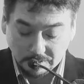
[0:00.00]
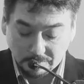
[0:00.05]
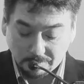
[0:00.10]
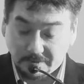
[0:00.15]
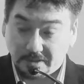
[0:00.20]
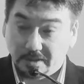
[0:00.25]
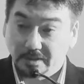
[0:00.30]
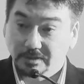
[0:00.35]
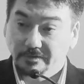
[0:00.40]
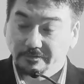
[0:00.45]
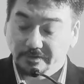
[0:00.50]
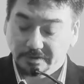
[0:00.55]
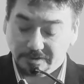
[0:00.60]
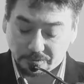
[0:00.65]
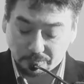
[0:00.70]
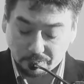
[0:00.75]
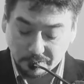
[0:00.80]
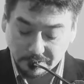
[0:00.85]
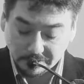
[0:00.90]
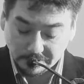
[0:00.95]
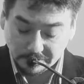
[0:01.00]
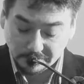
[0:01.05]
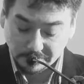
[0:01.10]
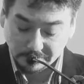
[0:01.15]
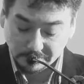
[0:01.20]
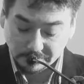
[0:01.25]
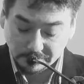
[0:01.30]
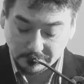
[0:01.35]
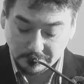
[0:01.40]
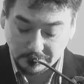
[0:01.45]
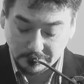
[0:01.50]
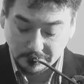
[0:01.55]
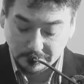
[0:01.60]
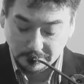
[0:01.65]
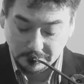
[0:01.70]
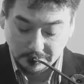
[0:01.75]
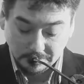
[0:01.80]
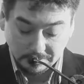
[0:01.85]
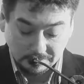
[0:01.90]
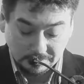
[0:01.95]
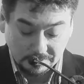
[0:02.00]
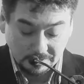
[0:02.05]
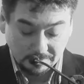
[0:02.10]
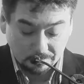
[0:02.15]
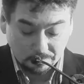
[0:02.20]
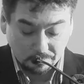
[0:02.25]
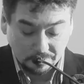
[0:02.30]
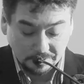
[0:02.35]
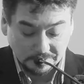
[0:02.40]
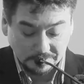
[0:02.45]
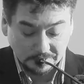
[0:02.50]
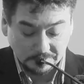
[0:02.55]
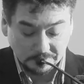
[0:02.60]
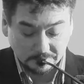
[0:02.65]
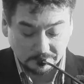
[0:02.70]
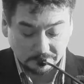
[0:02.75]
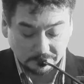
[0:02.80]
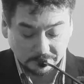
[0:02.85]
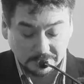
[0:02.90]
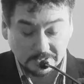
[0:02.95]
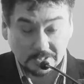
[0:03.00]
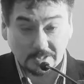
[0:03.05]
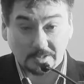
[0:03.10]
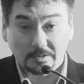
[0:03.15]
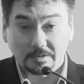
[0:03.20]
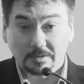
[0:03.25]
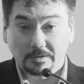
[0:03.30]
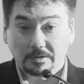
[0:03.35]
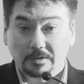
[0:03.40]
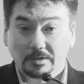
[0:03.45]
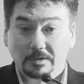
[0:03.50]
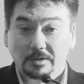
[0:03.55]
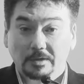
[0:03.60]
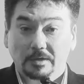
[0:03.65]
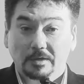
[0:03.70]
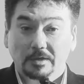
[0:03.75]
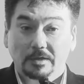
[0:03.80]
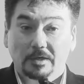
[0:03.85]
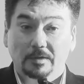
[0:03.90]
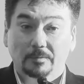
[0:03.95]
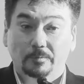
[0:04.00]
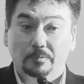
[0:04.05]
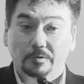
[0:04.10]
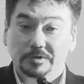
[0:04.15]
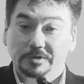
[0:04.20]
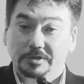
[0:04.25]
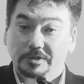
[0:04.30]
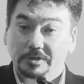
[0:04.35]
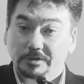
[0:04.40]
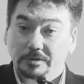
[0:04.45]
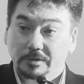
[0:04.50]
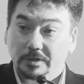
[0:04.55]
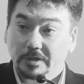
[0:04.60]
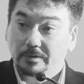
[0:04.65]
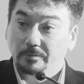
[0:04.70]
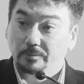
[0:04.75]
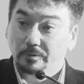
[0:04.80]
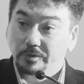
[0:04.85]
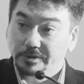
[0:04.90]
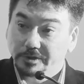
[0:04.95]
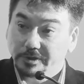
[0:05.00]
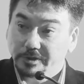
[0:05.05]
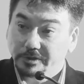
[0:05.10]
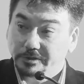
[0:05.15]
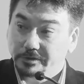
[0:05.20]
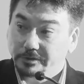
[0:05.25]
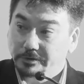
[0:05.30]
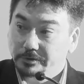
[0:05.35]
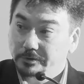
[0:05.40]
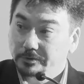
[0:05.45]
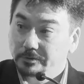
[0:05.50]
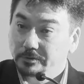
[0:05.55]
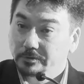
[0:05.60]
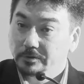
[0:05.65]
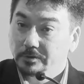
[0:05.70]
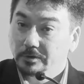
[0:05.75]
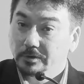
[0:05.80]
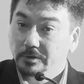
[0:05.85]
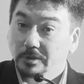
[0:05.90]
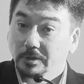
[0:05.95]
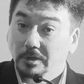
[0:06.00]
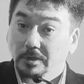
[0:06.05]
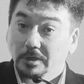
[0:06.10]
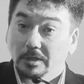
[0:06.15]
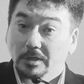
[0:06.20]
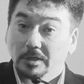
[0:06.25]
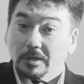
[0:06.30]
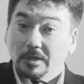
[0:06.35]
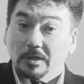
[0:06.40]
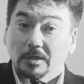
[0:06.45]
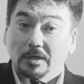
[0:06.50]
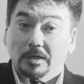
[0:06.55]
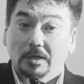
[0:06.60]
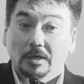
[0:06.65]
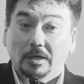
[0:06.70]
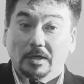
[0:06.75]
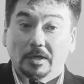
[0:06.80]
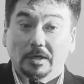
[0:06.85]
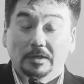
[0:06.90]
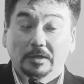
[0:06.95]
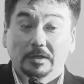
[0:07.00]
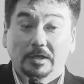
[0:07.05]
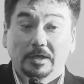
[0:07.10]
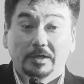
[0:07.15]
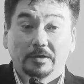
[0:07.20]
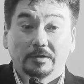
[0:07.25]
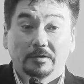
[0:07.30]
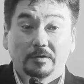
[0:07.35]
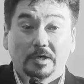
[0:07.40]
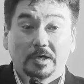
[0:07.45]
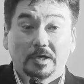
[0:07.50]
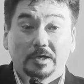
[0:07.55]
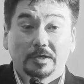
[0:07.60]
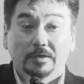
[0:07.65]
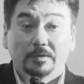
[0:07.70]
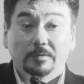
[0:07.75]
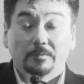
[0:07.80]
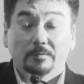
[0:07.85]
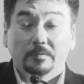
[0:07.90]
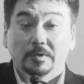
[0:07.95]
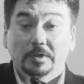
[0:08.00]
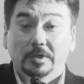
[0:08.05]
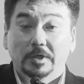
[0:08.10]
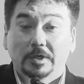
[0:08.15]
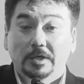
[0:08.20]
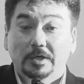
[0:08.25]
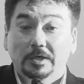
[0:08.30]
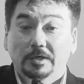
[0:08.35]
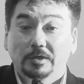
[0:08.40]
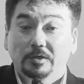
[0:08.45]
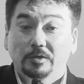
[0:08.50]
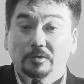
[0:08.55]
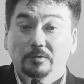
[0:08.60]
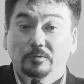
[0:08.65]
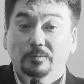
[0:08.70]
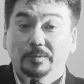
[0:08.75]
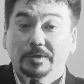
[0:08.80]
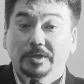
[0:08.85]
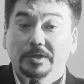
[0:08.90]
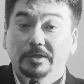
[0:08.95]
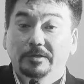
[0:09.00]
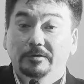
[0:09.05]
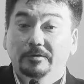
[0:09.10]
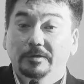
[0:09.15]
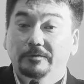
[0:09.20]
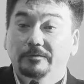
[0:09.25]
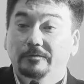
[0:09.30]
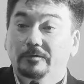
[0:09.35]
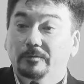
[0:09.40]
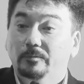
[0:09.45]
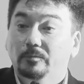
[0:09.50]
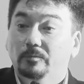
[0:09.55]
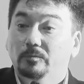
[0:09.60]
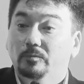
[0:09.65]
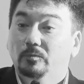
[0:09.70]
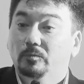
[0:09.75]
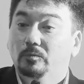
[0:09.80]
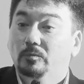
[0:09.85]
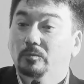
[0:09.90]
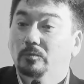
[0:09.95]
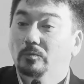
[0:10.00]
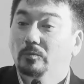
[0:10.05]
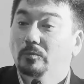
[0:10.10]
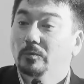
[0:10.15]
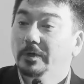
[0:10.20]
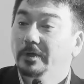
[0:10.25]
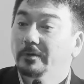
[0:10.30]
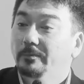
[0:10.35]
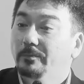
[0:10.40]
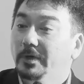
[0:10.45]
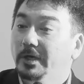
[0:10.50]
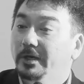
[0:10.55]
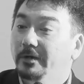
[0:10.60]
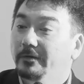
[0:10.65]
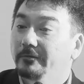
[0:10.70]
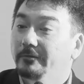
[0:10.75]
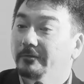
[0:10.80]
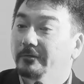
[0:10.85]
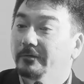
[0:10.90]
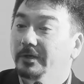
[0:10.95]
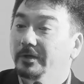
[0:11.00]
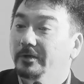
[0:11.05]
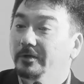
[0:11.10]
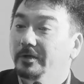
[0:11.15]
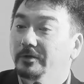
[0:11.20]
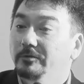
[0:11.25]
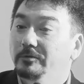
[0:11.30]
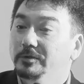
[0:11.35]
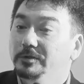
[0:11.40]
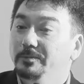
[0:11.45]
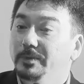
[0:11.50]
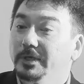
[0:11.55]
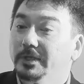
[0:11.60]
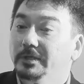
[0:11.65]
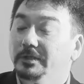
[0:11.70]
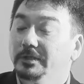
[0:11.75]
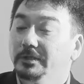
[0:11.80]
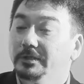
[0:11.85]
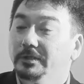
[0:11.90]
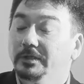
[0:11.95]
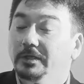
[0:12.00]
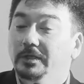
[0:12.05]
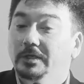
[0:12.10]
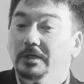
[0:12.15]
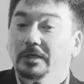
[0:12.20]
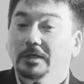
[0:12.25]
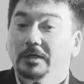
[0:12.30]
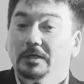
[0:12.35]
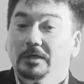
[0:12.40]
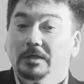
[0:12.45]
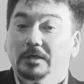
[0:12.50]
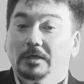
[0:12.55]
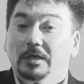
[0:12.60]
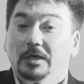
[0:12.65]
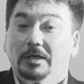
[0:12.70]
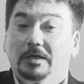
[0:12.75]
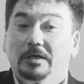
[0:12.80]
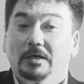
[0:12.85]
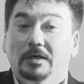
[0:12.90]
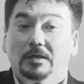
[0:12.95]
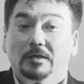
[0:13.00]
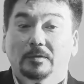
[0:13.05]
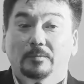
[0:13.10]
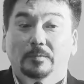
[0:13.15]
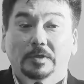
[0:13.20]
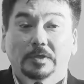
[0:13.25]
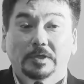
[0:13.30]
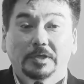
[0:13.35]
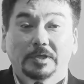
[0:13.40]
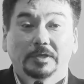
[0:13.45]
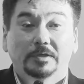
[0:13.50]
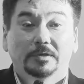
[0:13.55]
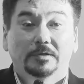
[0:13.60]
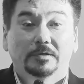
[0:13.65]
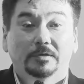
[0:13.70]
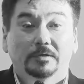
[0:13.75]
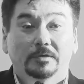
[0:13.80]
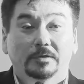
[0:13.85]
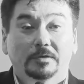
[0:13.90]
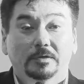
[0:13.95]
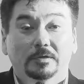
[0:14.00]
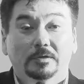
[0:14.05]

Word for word: because of its richness, deep-reaching understanding, and, preci and precision. Uh, later on, uh, you will be hearing from one of my very respected, I call him a leader.